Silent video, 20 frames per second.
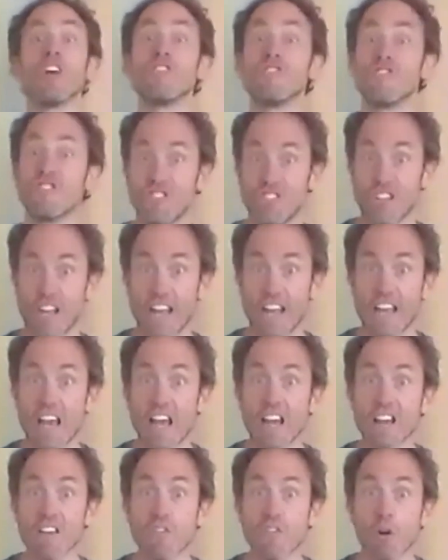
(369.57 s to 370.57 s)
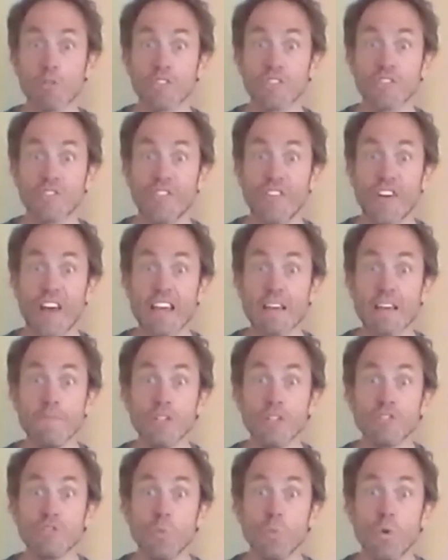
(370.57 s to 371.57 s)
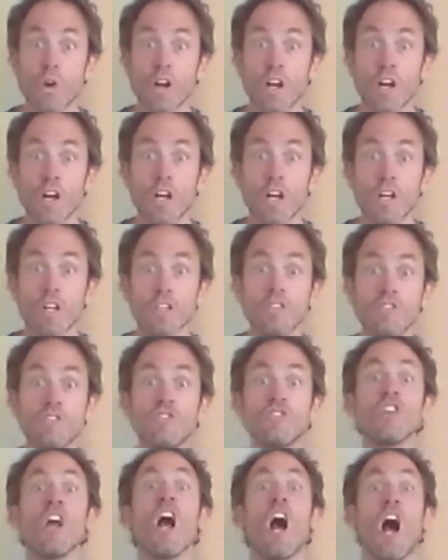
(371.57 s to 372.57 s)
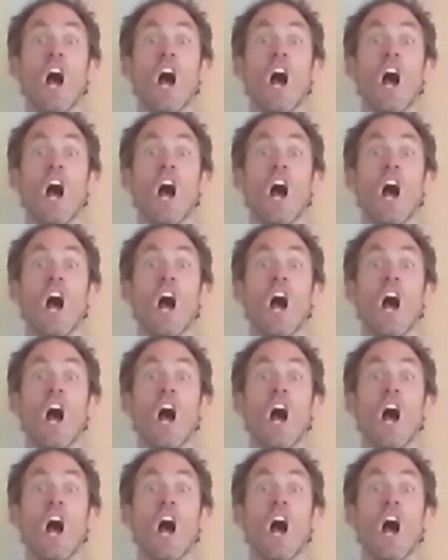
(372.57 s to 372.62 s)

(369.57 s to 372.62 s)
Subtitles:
saying those famous words.